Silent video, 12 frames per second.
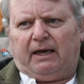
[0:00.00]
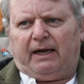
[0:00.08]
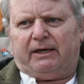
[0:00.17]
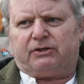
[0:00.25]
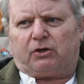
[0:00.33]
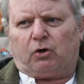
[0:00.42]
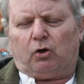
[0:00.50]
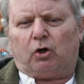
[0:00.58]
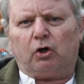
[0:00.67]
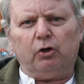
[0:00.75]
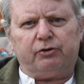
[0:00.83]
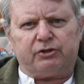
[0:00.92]
And to
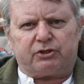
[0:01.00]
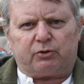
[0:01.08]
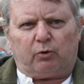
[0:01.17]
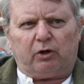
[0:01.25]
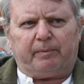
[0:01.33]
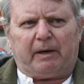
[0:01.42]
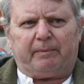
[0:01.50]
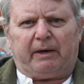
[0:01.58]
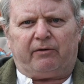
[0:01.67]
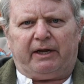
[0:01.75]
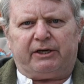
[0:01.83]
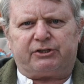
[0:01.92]
conclude the story about
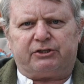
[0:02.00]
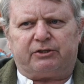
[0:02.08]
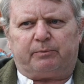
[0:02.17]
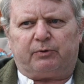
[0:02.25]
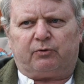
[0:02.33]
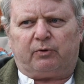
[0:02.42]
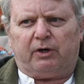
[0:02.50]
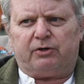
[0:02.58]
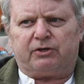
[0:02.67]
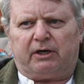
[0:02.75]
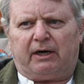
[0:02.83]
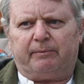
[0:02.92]
my relationship with
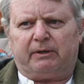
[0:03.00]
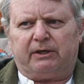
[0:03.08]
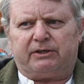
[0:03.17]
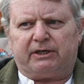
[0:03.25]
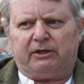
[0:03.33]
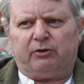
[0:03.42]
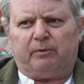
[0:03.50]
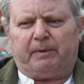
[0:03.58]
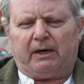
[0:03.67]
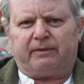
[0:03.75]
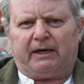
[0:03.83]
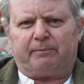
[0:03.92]
Toyota, I'm going to tell you
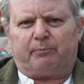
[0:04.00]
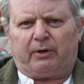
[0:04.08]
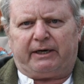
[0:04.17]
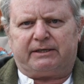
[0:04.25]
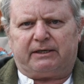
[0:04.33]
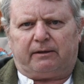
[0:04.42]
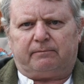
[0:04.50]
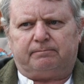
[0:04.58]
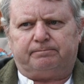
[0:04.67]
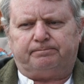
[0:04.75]
about that breakdown.